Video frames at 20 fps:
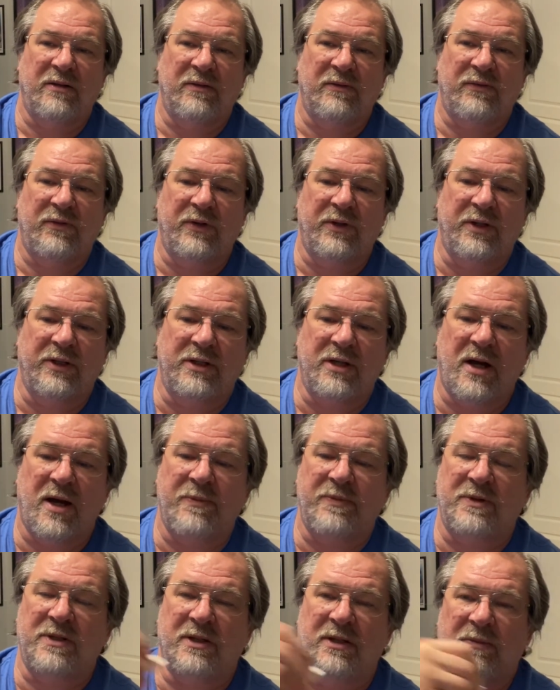for the
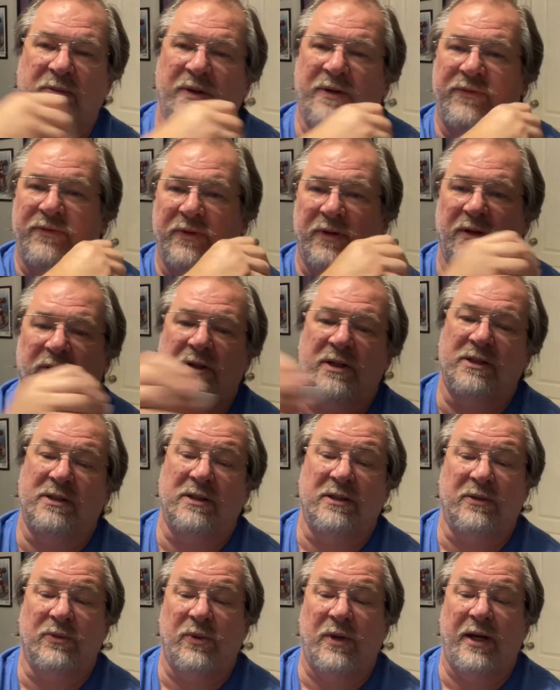tops of the Buffalo because
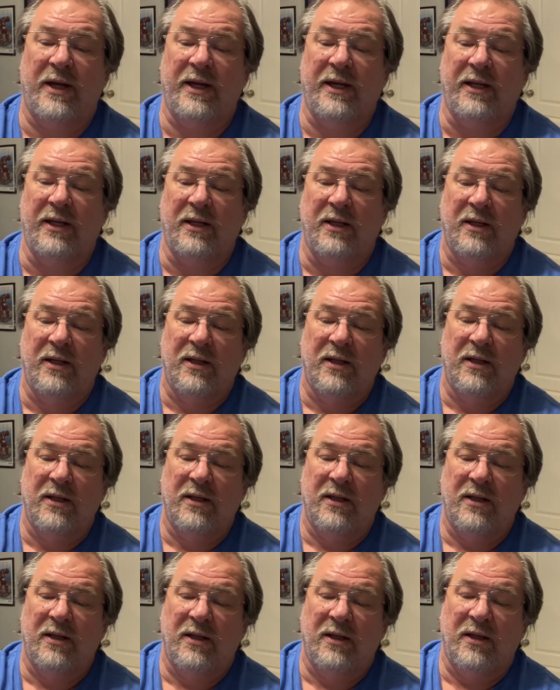of the white.
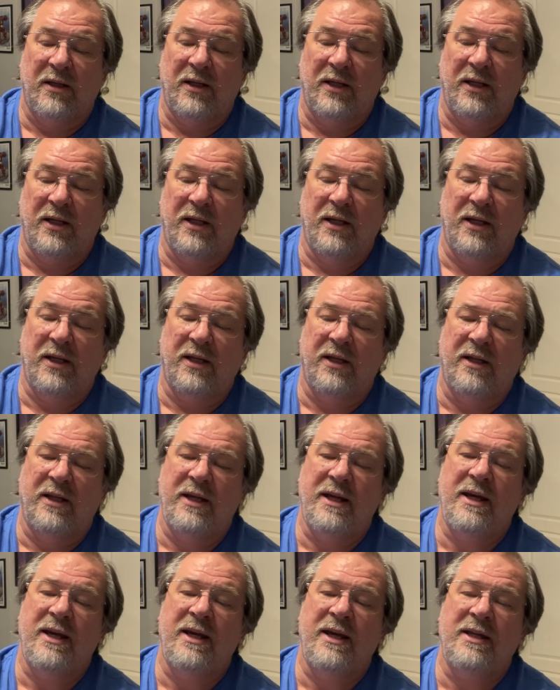And
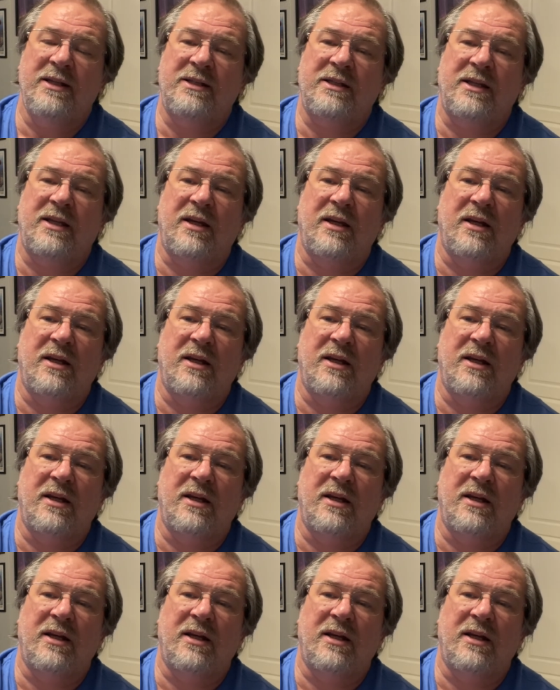these